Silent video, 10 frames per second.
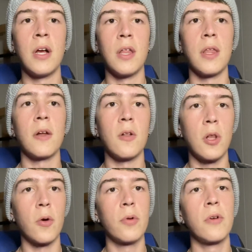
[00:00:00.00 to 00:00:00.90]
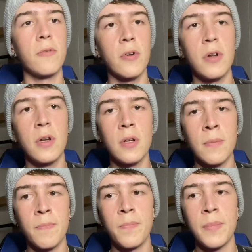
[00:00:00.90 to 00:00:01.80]
that'll lower your front end.
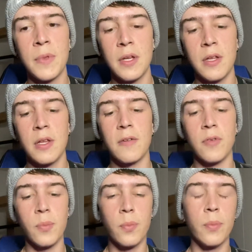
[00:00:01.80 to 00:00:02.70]
And then if you